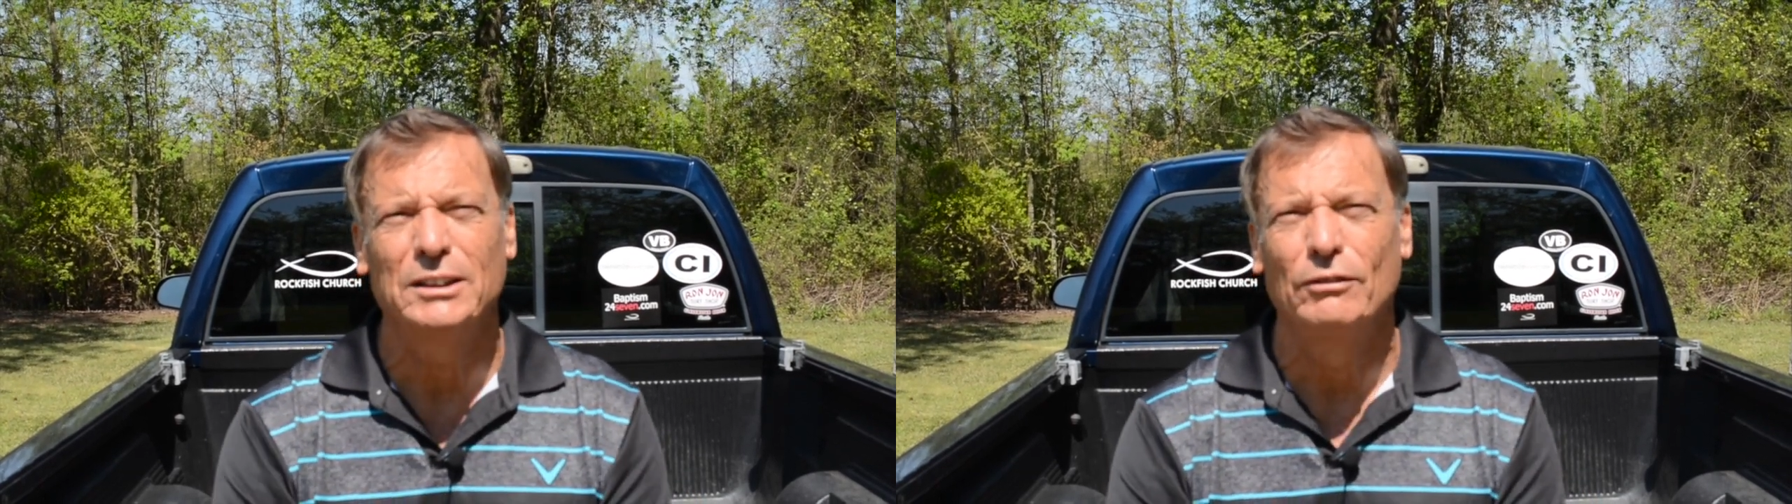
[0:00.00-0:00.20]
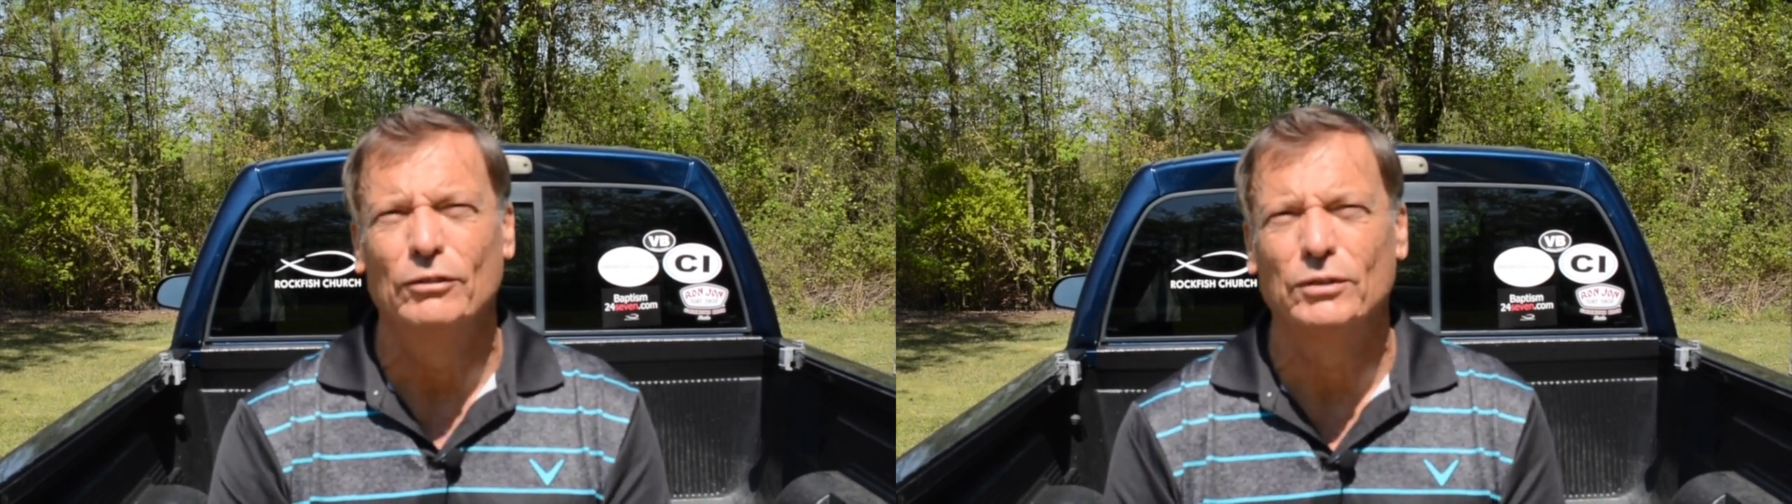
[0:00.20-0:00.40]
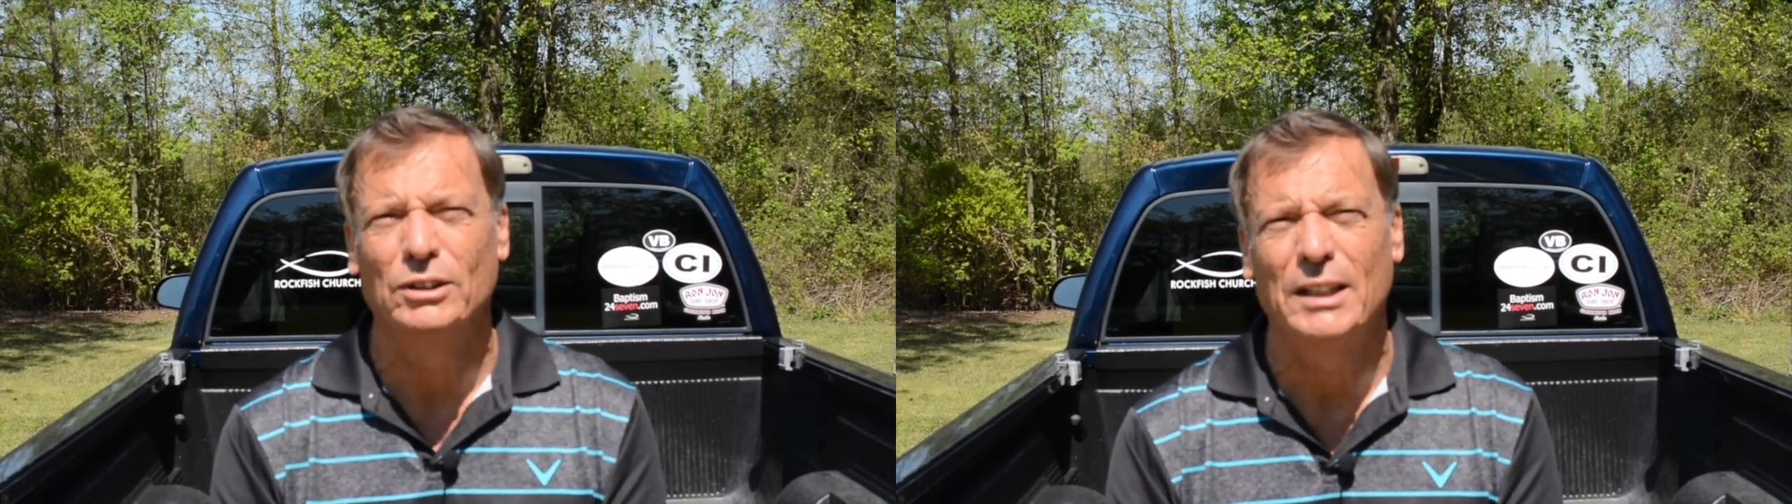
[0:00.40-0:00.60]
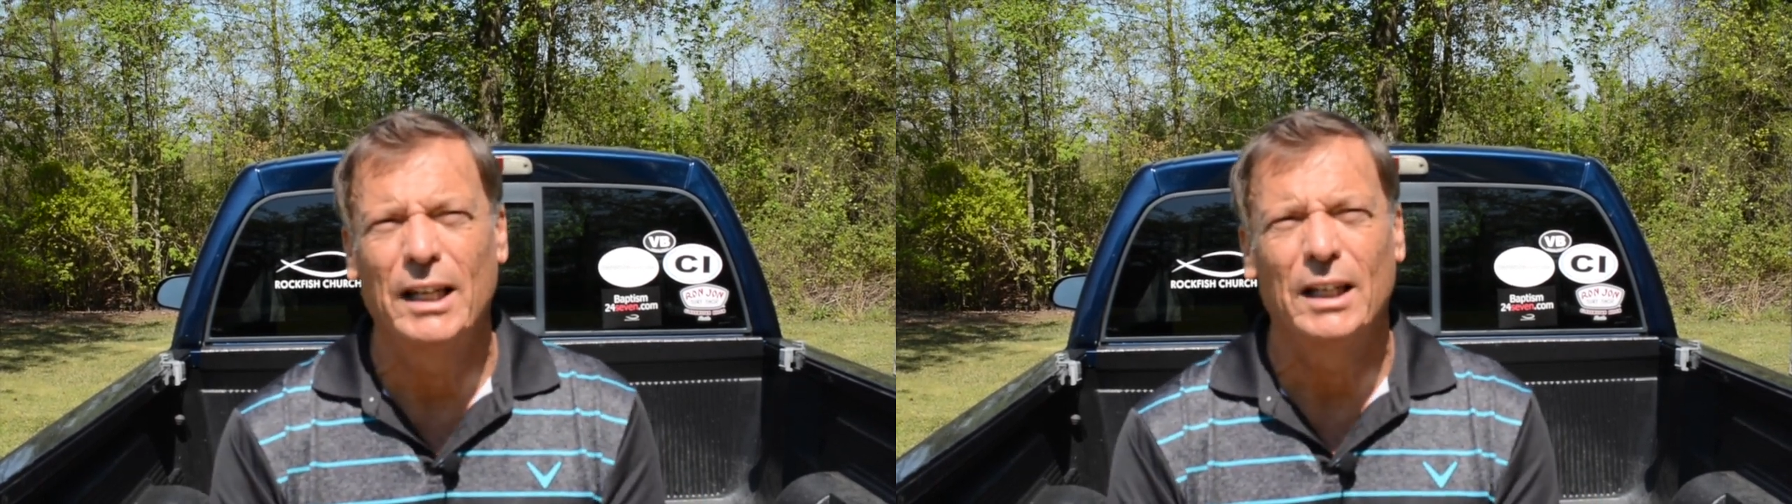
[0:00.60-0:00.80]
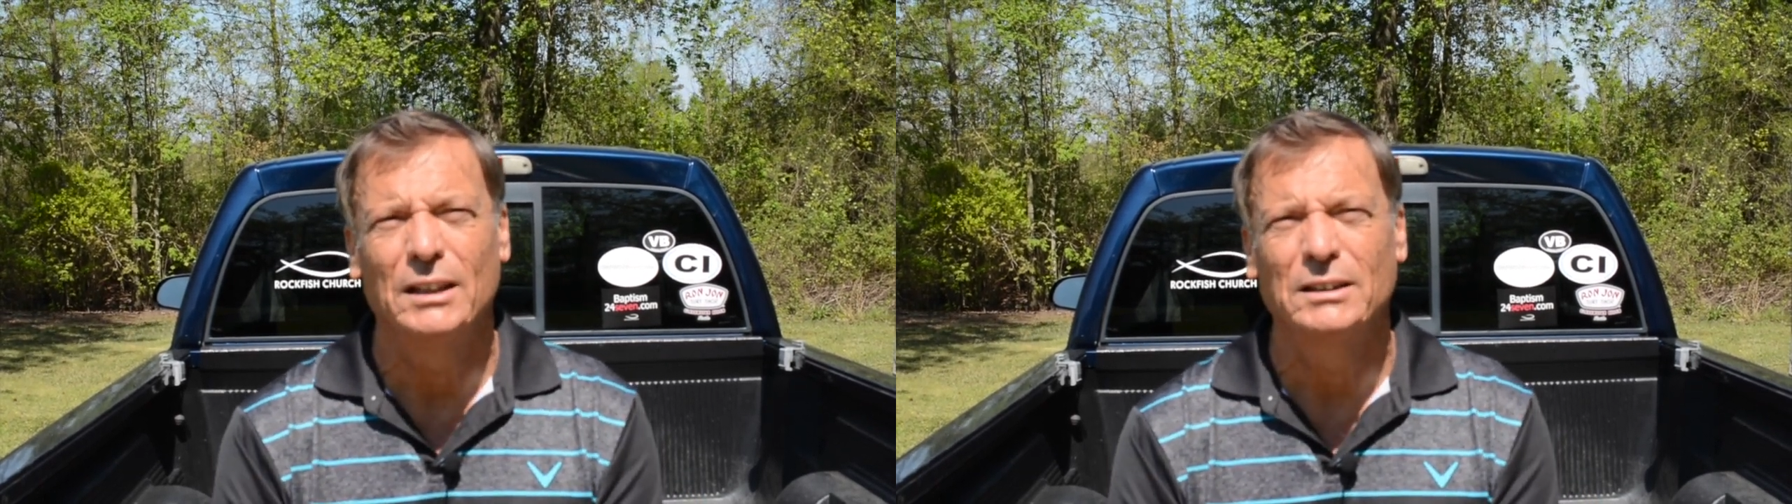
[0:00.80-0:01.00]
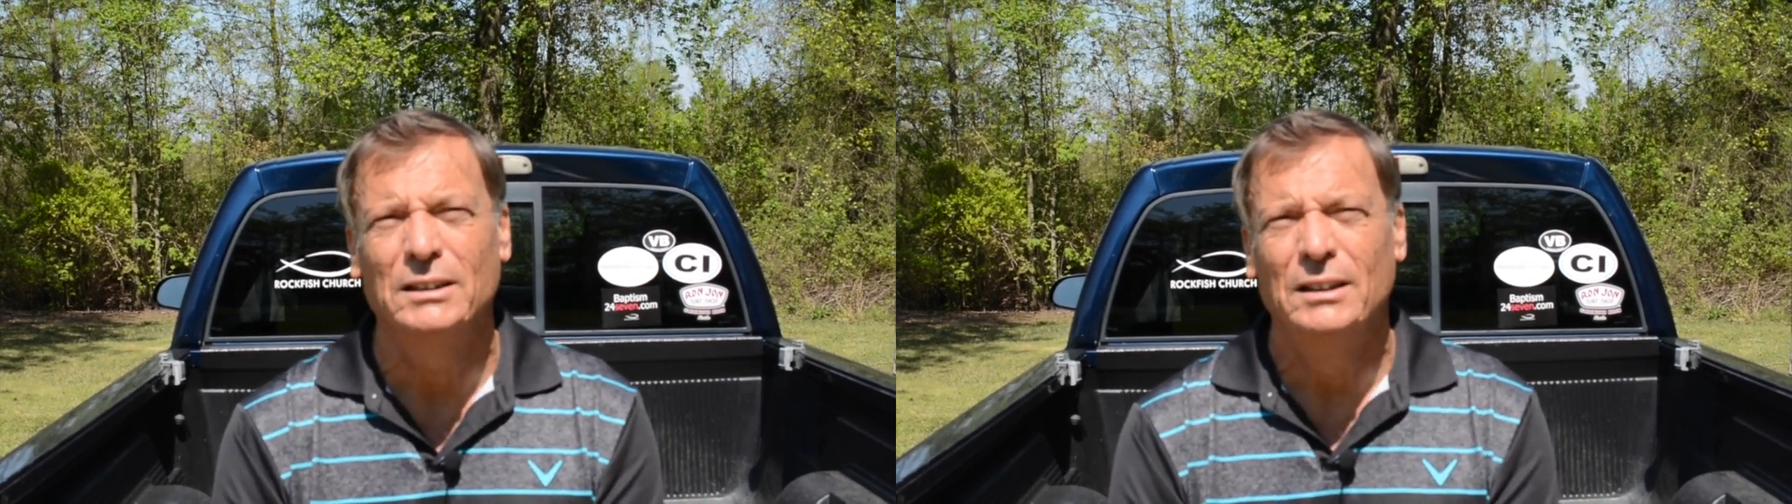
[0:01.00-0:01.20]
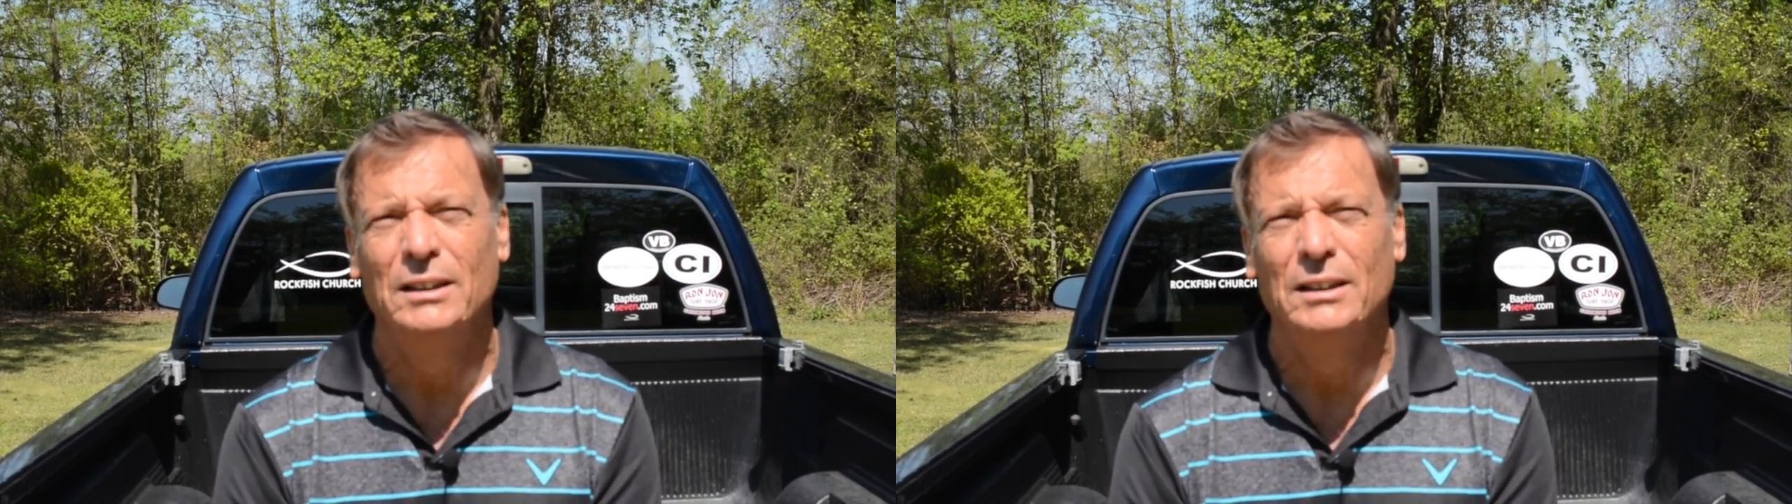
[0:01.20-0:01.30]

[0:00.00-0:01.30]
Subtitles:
never forsake us.